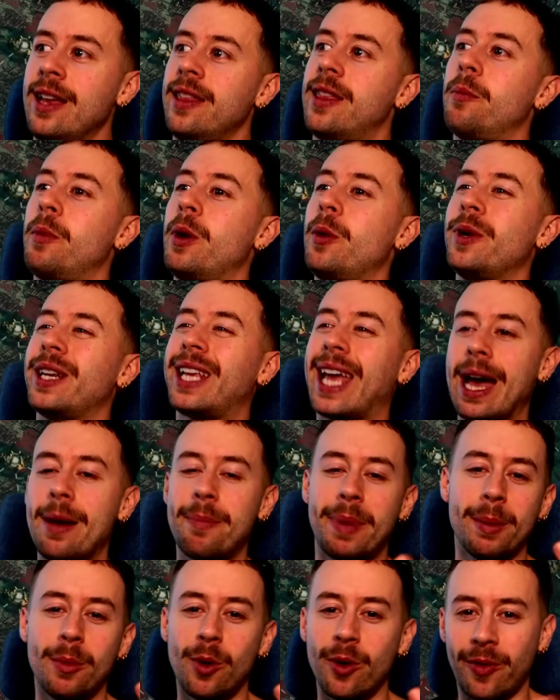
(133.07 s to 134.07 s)
then we would get a
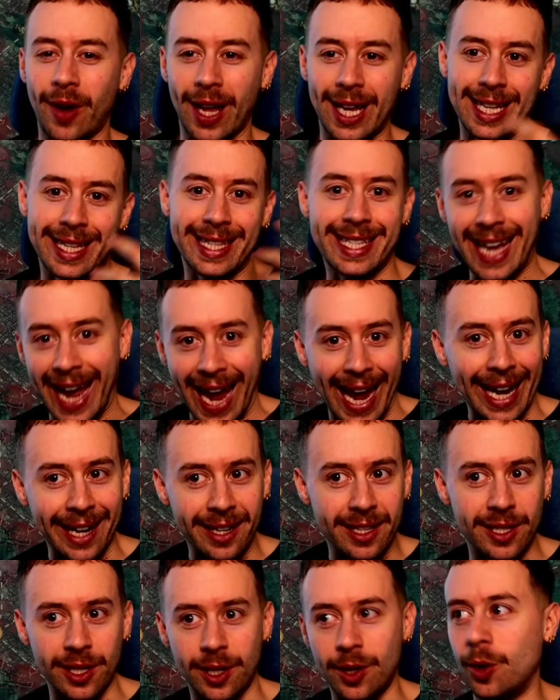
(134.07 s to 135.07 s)
bit more of like a
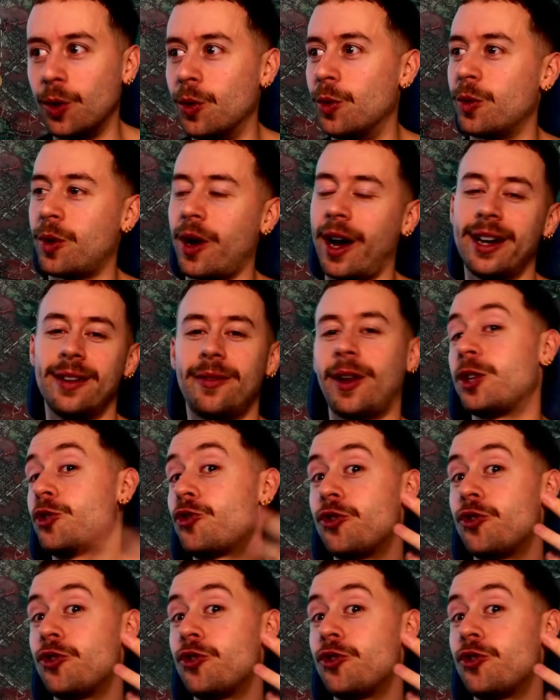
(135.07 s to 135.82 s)
tactical kind of like